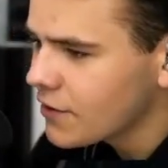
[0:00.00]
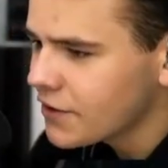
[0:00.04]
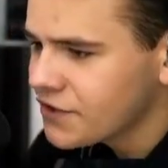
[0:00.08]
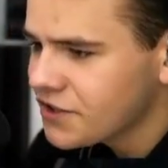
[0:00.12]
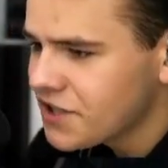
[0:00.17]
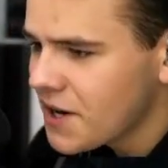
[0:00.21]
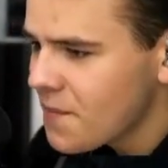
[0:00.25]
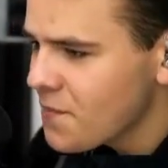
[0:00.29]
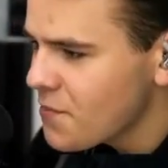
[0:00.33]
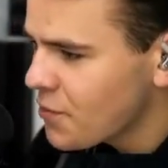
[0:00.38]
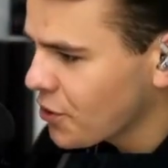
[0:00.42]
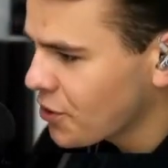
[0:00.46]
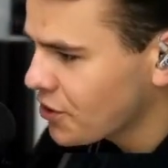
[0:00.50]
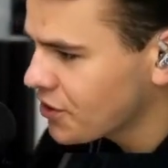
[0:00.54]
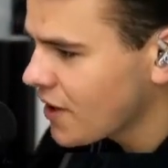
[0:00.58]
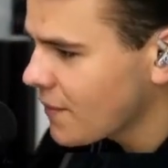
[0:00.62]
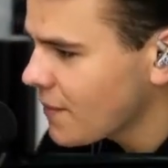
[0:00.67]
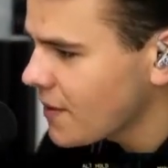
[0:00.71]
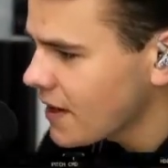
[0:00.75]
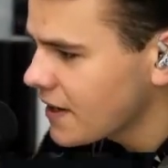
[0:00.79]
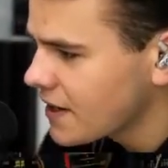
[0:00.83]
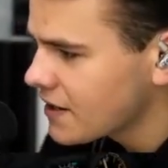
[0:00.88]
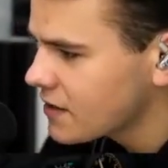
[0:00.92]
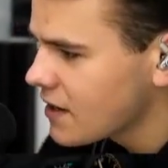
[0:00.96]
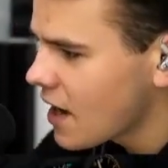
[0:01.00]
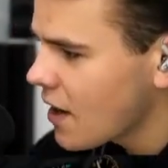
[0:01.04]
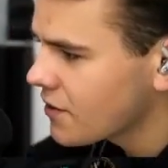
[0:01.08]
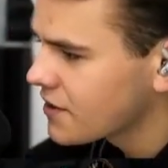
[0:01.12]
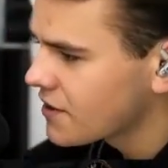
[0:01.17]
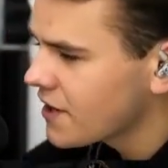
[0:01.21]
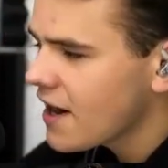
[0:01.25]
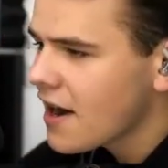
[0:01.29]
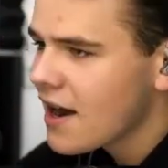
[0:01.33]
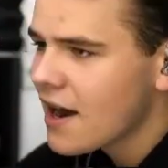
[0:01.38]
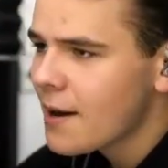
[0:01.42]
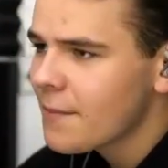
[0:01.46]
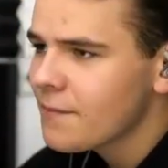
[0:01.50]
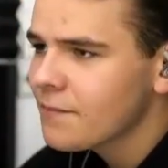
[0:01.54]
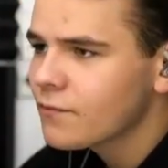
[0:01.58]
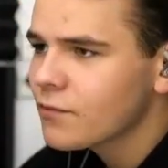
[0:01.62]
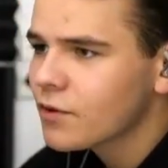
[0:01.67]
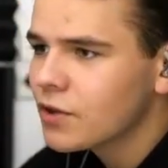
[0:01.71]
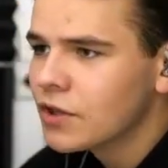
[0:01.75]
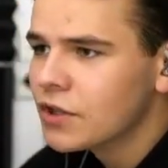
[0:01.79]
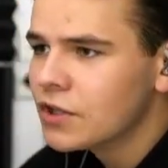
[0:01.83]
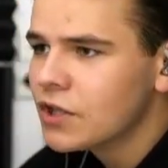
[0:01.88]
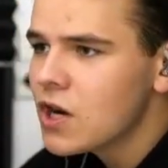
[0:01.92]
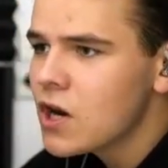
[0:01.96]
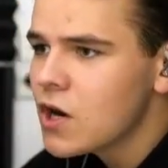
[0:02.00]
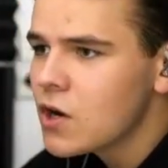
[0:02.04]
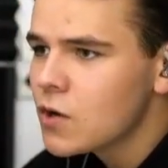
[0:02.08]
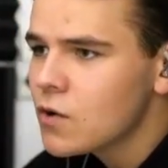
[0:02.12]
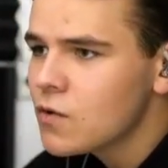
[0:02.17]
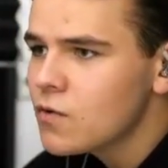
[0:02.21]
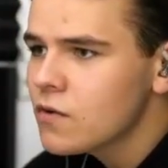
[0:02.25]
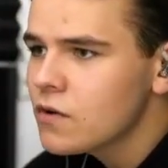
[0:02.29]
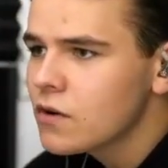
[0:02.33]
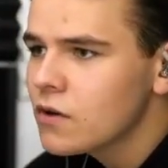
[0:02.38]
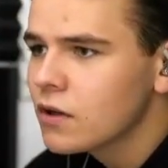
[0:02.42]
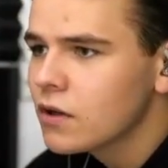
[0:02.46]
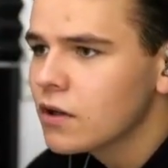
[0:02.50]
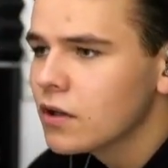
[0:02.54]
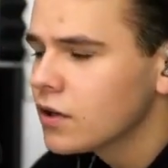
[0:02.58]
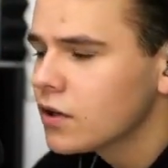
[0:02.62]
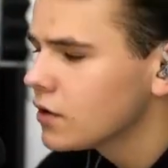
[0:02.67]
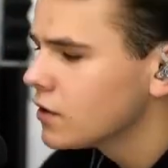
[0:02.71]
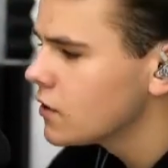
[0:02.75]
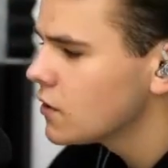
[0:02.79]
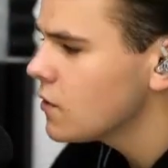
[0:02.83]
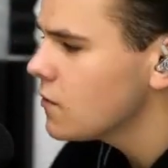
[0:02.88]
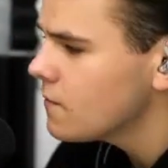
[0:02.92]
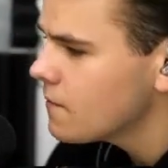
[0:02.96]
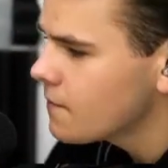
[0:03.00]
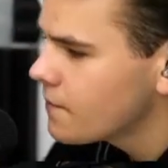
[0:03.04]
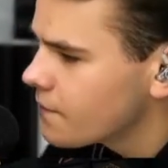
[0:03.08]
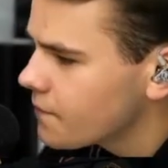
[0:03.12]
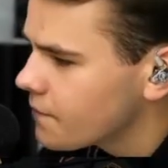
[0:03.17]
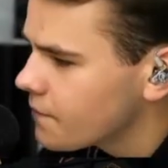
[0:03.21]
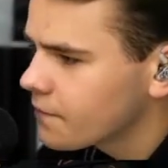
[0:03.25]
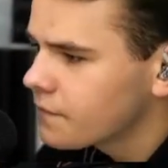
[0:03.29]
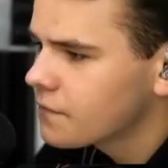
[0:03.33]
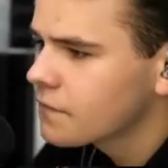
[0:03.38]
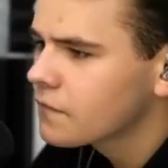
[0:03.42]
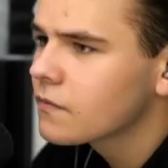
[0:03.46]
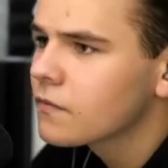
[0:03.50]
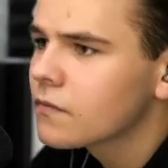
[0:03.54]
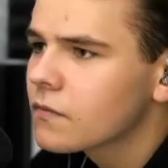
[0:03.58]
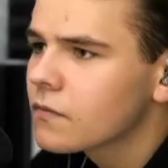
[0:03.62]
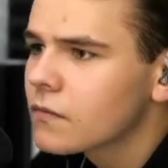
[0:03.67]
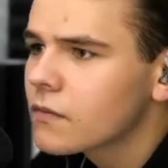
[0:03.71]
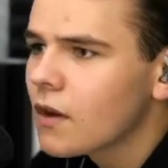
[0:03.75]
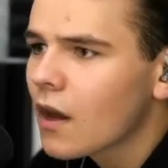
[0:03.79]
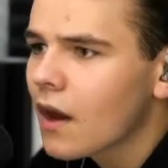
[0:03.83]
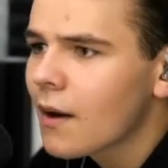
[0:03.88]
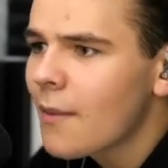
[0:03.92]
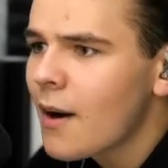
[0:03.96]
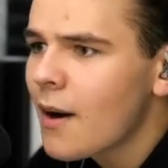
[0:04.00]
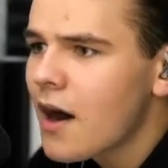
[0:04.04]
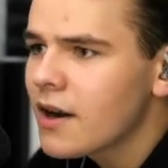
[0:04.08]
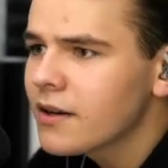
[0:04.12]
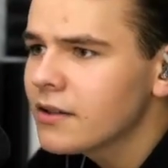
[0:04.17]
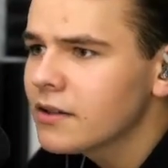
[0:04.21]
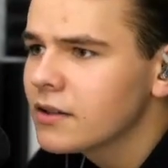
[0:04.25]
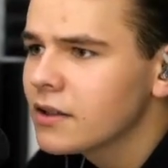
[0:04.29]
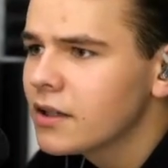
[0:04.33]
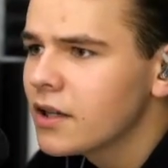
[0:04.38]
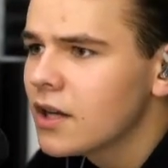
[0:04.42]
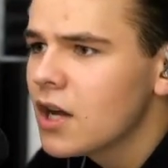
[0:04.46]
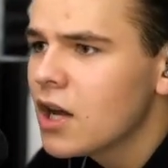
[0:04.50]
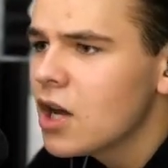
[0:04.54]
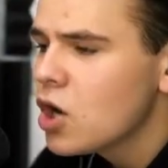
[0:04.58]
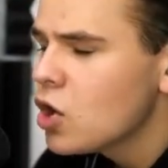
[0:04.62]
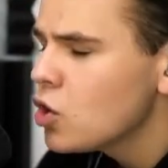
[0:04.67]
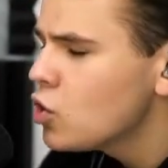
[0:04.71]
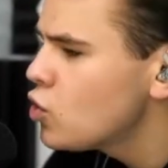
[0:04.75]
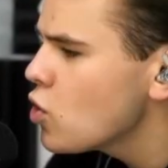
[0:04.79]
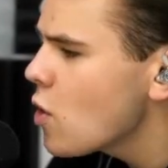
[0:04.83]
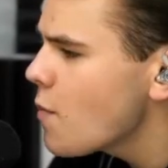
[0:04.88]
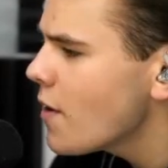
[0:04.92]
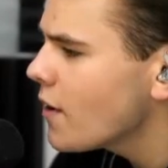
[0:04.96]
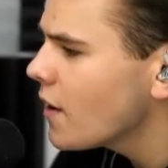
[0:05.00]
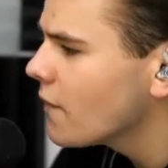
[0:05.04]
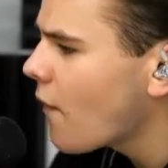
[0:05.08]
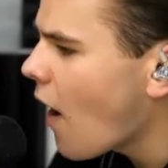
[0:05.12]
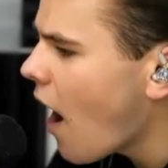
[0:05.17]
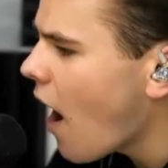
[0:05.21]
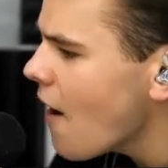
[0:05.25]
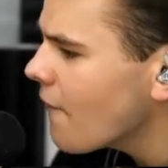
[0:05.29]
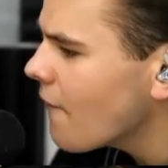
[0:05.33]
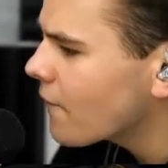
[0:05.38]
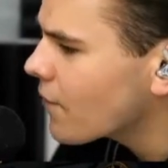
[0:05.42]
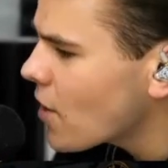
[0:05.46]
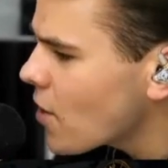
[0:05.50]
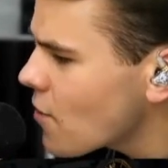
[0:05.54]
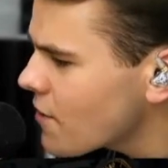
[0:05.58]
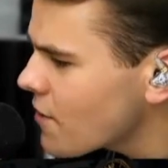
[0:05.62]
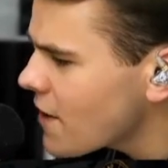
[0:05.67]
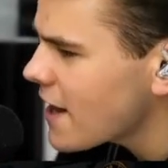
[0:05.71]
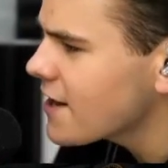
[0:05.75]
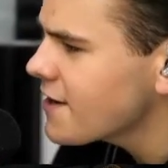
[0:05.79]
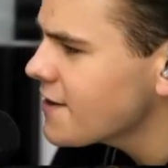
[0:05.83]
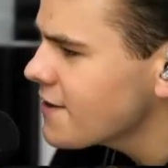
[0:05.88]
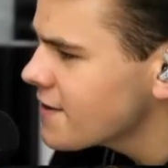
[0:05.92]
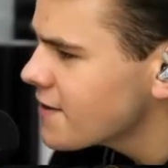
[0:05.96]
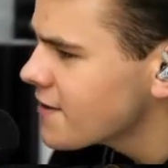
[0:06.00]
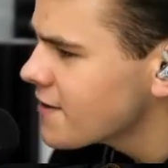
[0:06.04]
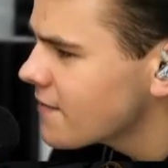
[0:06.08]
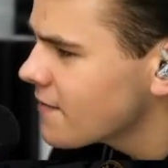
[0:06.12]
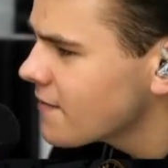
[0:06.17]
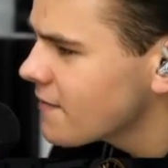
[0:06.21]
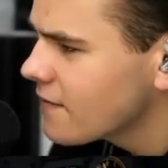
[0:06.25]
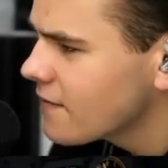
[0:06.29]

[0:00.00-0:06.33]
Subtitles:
little 737, it is now time for you to... Come on. Do a bit of off-roading.